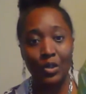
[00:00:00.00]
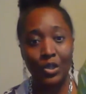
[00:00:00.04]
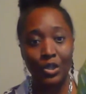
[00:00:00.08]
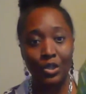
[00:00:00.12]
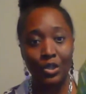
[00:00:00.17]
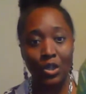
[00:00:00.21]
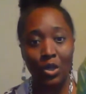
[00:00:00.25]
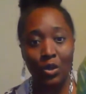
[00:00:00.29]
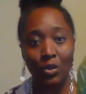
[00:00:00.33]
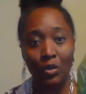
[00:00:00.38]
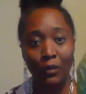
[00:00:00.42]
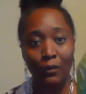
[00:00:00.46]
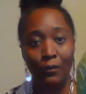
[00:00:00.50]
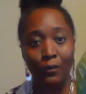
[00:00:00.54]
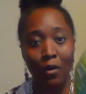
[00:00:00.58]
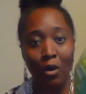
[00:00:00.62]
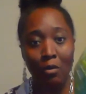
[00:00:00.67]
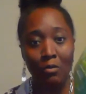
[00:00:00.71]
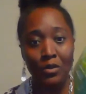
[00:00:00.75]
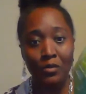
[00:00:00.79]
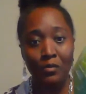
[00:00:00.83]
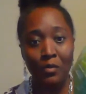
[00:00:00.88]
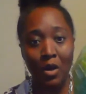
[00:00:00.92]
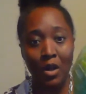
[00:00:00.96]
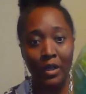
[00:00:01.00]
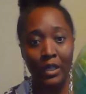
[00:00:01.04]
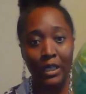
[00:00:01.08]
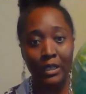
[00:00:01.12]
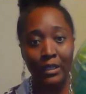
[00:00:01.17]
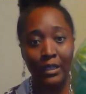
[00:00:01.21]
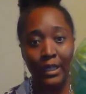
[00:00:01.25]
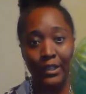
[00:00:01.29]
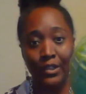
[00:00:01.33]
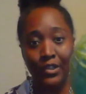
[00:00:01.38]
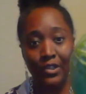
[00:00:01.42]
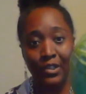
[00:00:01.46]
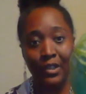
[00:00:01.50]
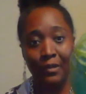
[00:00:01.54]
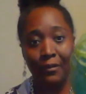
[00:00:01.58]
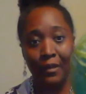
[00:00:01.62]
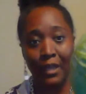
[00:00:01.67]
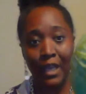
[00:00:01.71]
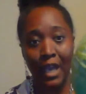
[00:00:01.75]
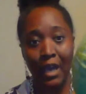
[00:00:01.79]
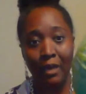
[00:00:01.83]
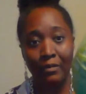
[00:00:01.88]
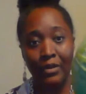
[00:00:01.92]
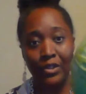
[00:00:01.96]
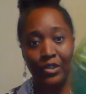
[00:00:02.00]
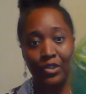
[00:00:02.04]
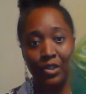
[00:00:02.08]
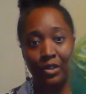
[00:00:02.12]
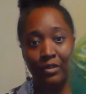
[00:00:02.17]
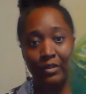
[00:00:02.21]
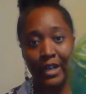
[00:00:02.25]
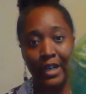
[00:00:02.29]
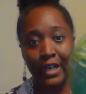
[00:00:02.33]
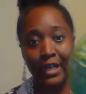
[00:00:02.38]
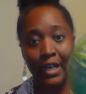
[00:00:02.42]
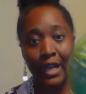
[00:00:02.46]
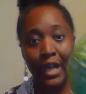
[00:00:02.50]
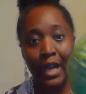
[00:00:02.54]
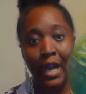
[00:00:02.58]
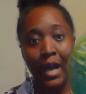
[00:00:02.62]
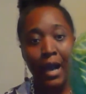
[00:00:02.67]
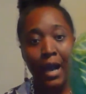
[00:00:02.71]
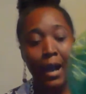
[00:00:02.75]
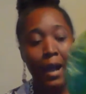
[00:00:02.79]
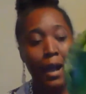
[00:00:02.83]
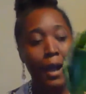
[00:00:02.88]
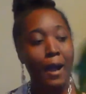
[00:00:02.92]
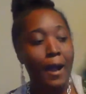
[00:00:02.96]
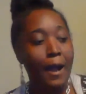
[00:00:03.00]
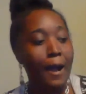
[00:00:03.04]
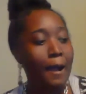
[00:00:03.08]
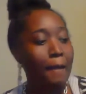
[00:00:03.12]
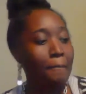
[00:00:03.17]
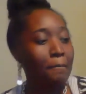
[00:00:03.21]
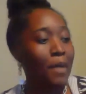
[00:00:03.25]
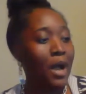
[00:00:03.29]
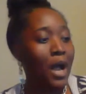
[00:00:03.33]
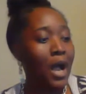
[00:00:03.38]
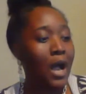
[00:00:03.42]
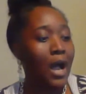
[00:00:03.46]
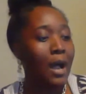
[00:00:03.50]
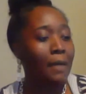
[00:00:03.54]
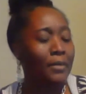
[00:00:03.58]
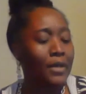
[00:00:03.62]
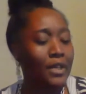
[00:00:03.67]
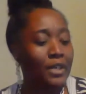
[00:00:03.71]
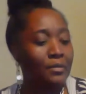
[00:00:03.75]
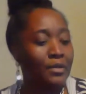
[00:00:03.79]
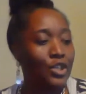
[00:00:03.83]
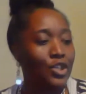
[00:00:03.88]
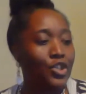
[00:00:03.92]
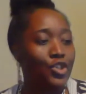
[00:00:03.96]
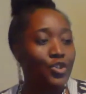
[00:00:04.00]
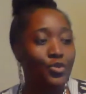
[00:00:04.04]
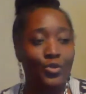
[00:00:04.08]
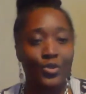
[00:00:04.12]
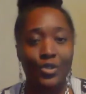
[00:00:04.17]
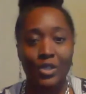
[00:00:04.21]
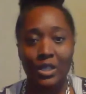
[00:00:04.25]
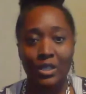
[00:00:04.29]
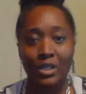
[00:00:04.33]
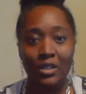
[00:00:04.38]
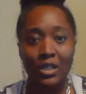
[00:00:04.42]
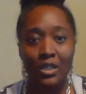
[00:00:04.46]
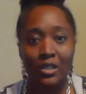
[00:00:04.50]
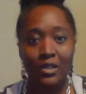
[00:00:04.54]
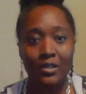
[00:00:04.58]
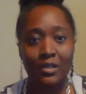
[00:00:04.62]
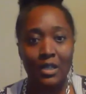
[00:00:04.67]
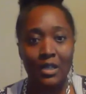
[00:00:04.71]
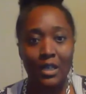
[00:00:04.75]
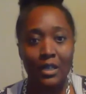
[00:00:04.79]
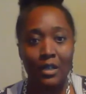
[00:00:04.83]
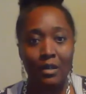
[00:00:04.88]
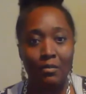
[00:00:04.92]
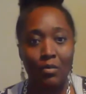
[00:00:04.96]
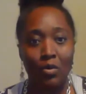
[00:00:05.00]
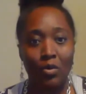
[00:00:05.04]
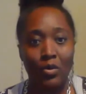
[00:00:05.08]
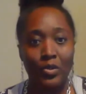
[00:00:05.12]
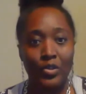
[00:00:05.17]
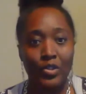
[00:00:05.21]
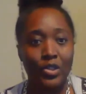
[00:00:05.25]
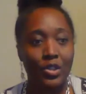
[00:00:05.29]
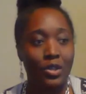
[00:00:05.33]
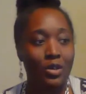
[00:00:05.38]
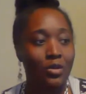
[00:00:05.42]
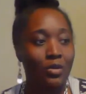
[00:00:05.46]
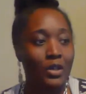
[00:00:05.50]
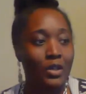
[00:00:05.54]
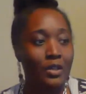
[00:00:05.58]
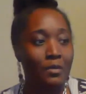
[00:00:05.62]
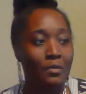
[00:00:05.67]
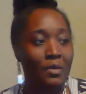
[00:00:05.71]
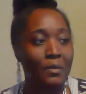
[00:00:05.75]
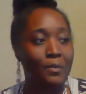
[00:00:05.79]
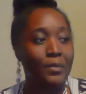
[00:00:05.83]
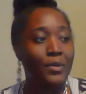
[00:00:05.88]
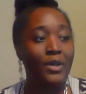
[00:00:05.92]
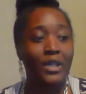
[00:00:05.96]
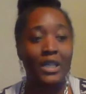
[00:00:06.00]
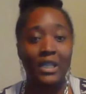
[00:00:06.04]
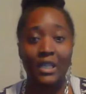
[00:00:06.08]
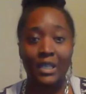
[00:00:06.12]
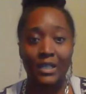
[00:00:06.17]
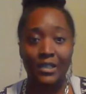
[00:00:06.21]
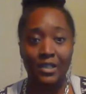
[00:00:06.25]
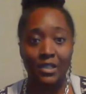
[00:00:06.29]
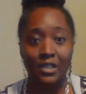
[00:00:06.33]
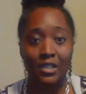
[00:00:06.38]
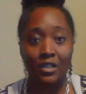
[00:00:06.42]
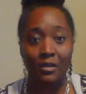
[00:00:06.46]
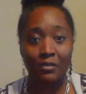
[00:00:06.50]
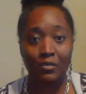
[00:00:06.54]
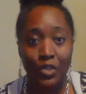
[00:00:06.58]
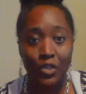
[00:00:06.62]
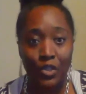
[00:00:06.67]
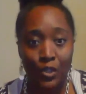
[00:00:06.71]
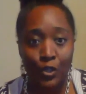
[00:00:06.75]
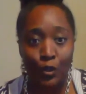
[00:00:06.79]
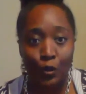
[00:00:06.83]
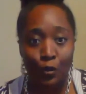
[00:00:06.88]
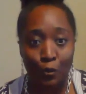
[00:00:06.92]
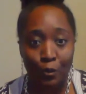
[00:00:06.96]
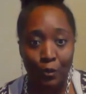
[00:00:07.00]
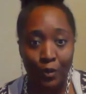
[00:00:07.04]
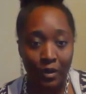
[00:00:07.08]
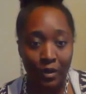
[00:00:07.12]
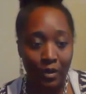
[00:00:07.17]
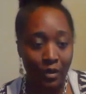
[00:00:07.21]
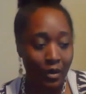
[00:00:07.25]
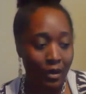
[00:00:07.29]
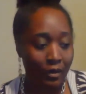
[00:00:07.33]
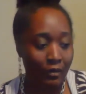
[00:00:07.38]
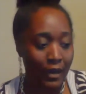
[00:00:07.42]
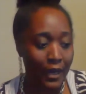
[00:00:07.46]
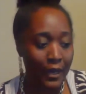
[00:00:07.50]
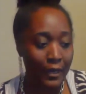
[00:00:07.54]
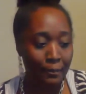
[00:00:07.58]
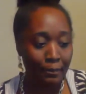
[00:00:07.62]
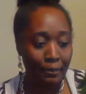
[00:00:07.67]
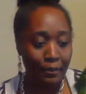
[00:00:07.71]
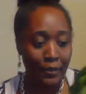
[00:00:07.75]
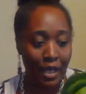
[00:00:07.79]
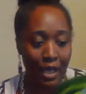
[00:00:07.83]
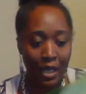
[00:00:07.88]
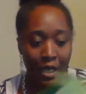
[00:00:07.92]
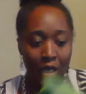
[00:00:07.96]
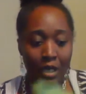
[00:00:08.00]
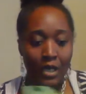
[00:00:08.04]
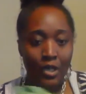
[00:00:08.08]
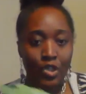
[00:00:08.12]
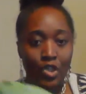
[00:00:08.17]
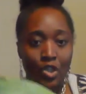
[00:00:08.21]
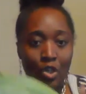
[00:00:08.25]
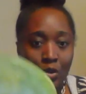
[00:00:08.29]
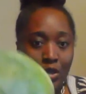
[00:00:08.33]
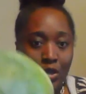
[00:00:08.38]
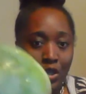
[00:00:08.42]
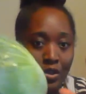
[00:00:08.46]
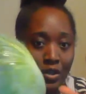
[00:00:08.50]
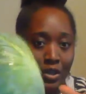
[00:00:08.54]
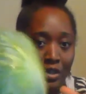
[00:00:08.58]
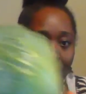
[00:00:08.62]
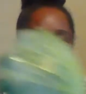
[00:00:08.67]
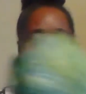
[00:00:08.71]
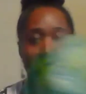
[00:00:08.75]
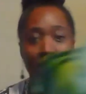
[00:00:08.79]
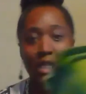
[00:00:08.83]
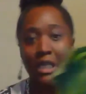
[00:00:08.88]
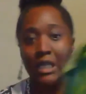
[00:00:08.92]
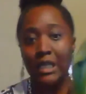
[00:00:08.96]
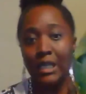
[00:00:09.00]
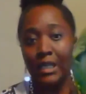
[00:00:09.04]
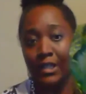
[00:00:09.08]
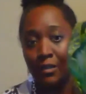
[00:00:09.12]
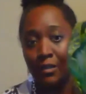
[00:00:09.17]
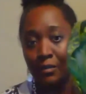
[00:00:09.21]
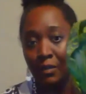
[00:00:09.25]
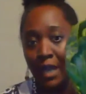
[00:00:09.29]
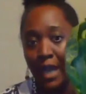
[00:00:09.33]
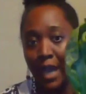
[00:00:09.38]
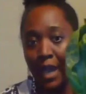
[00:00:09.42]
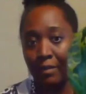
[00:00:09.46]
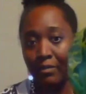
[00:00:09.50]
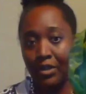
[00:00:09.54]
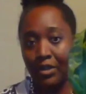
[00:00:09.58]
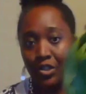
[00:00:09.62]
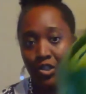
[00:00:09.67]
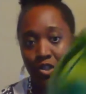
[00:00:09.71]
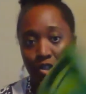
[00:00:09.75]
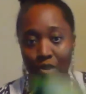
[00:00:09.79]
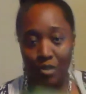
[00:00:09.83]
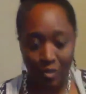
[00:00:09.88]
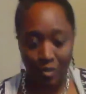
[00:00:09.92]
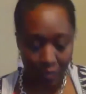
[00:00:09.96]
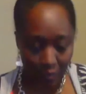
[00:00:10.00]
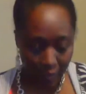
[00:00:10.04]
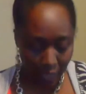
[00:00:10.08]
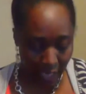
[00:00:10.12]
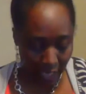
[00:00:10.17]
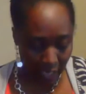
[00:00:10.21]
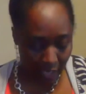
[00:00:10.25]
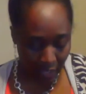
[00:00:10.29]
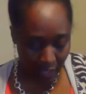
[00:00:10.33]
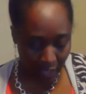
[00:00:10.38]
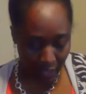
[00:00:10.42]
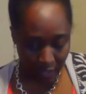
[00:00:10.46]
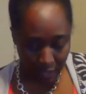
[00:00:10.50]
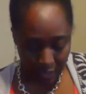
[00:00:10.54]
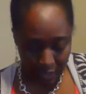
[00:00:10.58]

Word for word: Go to your local farmer's market, get yourself a cabbage, all right? Um, I'm going to be juicing this, and I'm also going to be putting this in some soup, all right? So you're going to be needing some cabbage, okay?